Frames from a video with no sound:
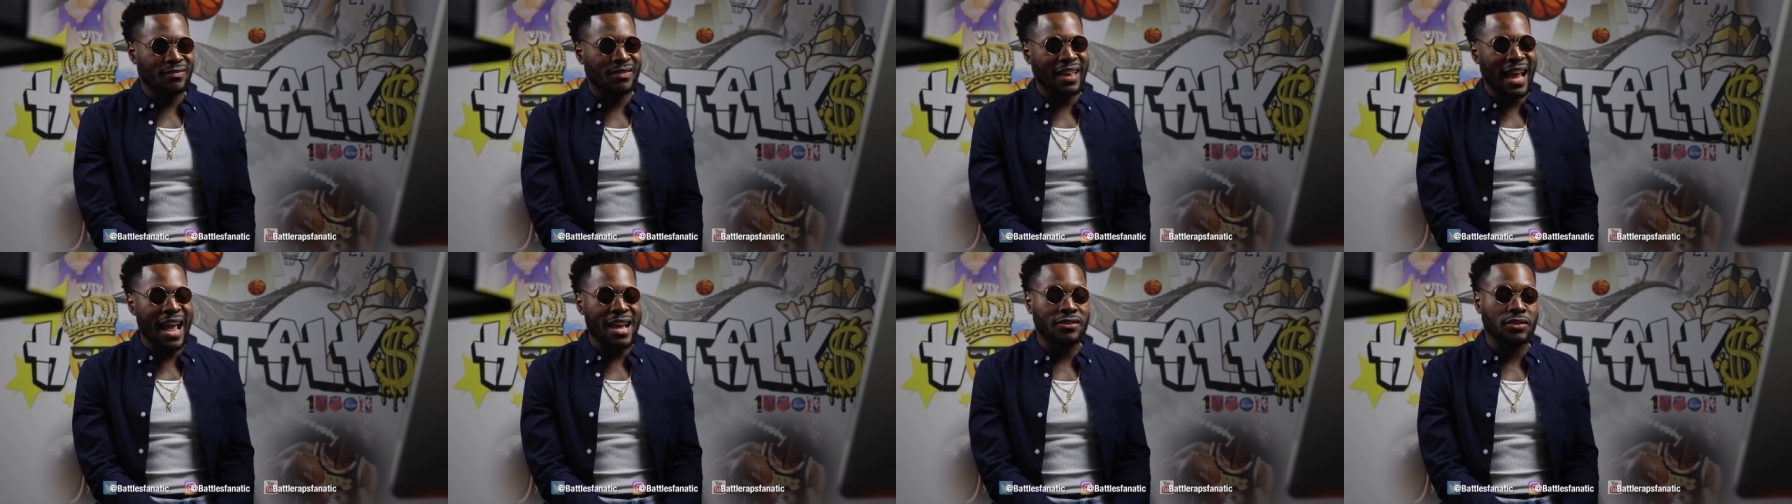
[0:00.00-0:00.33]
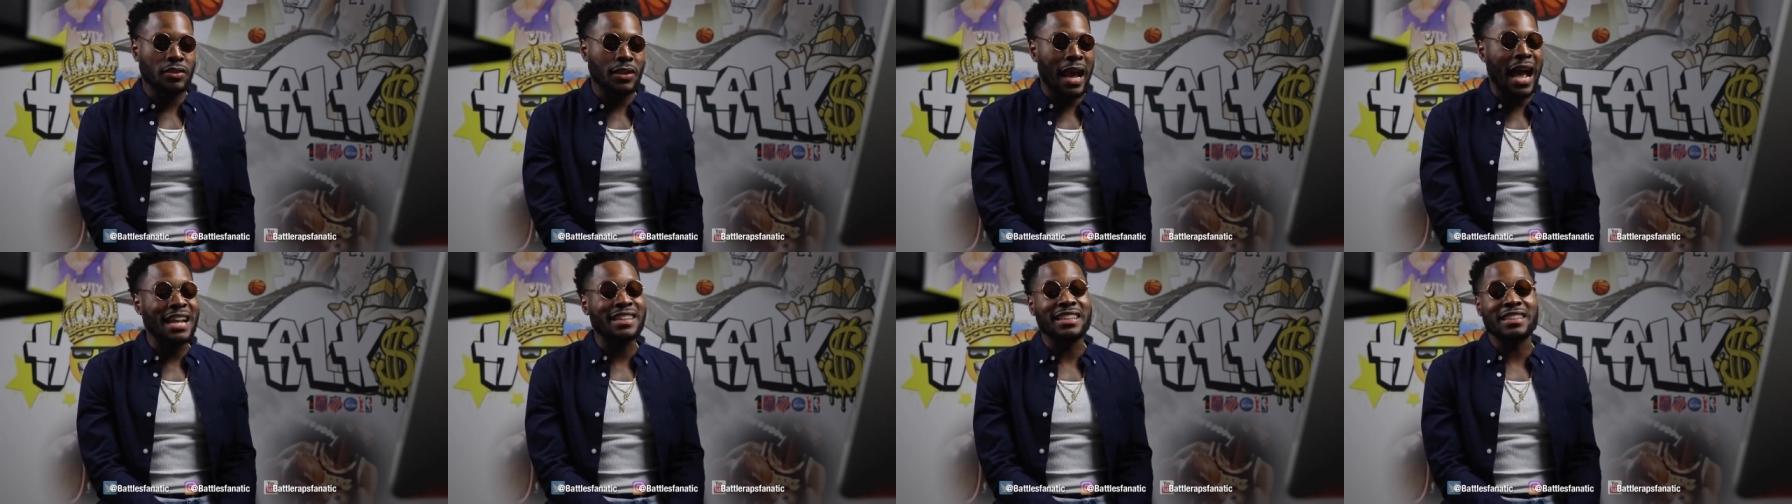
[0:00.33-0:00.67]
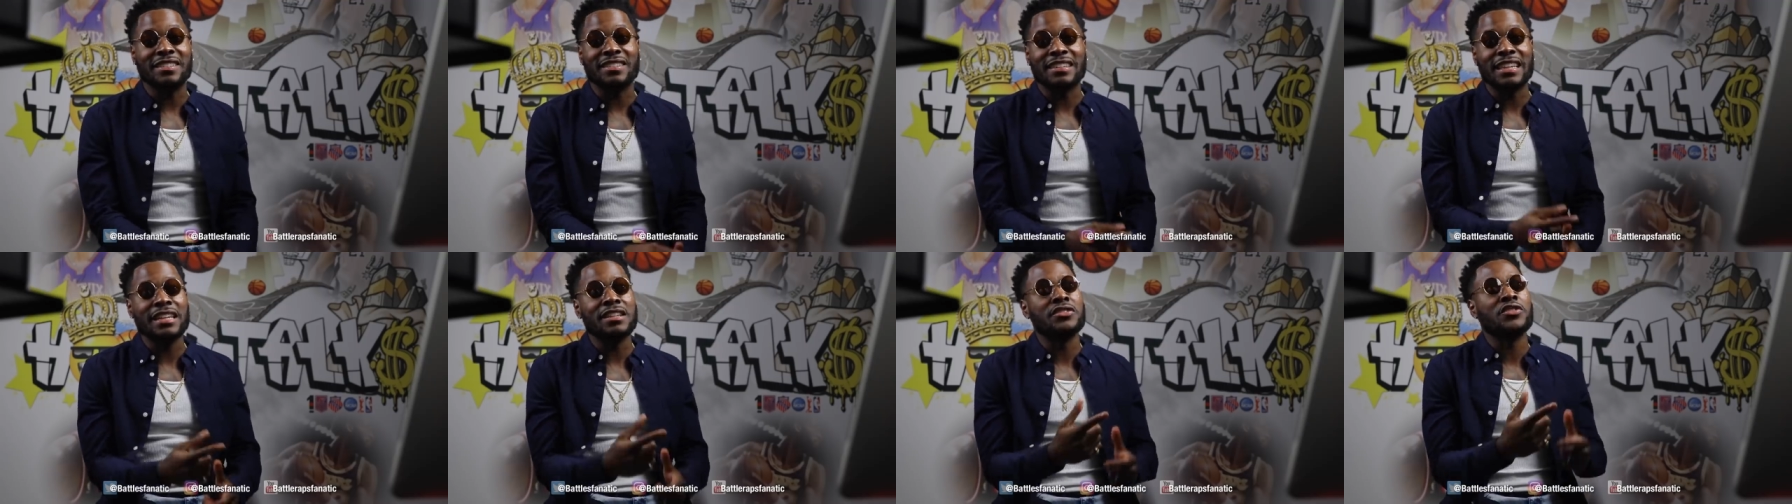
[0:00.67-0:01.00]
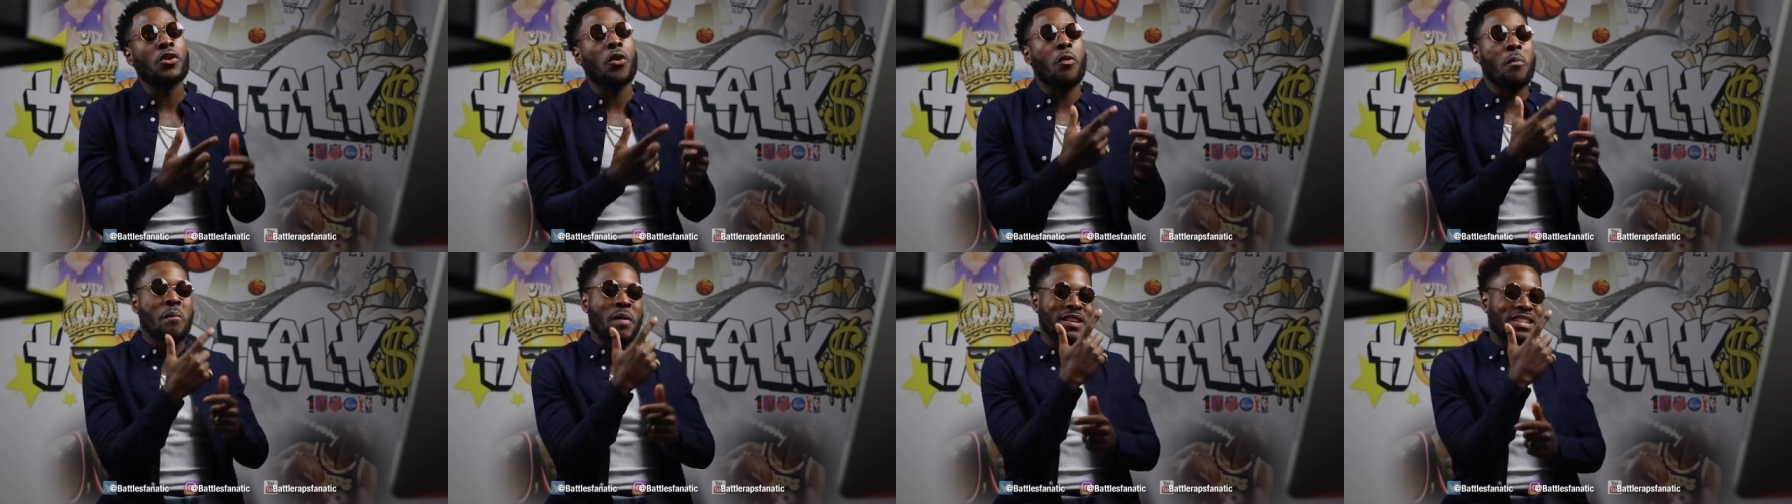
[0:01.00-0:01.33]
That's I done seen
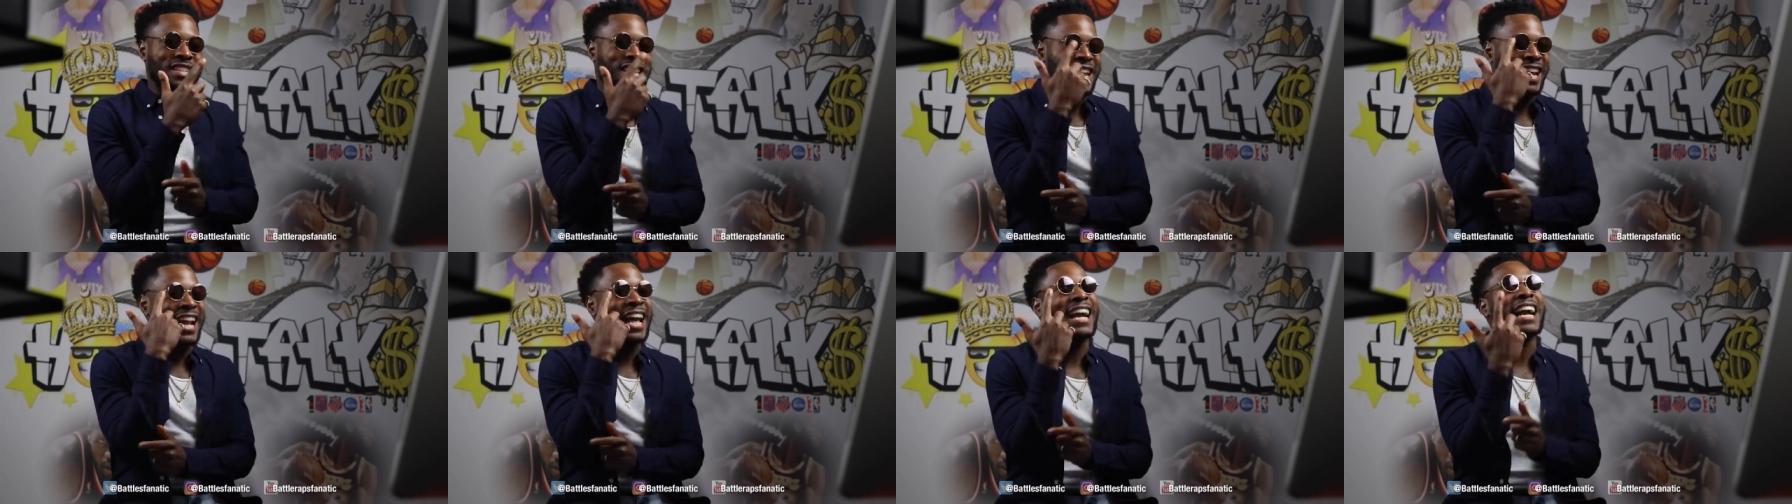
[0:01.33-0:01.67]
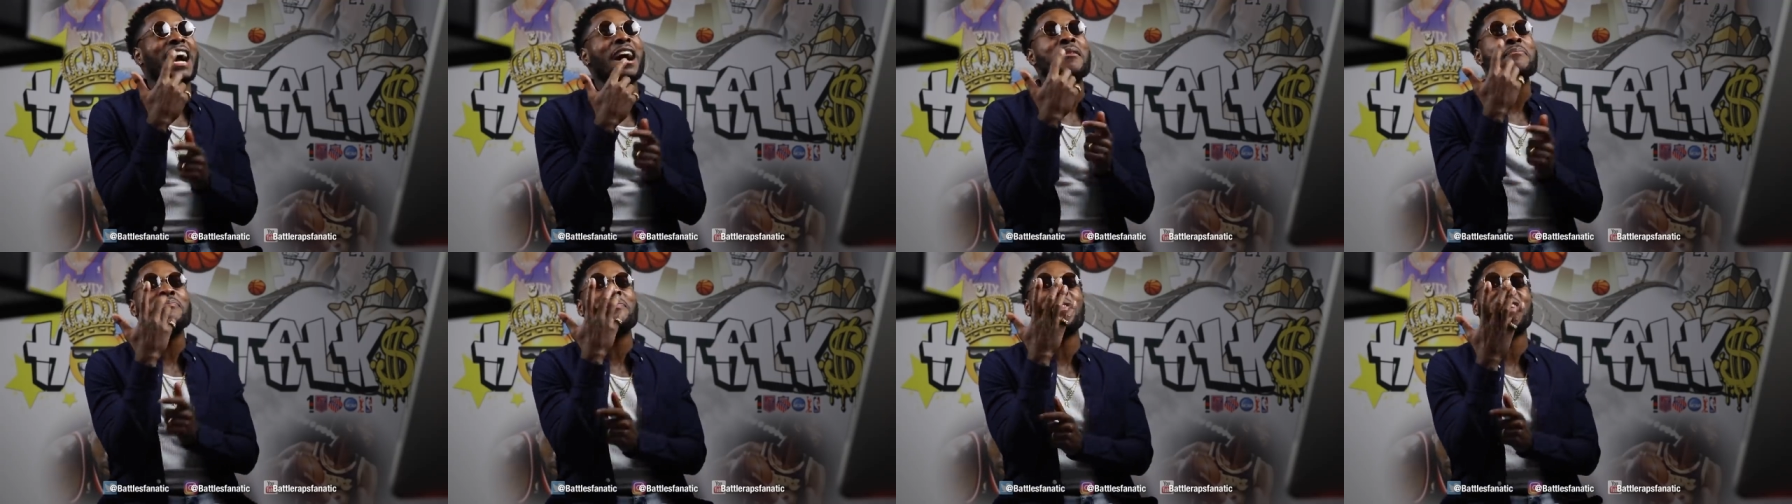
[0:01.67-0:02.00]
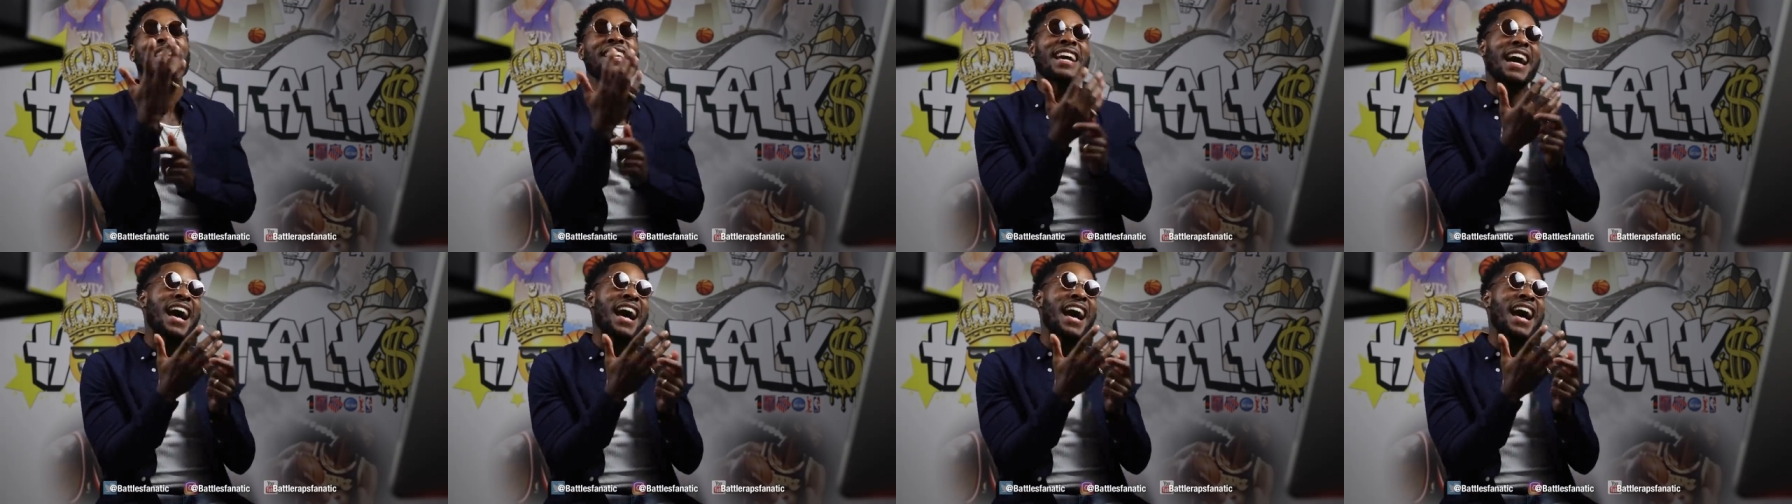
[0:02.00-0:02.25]
so much shit. I when got pink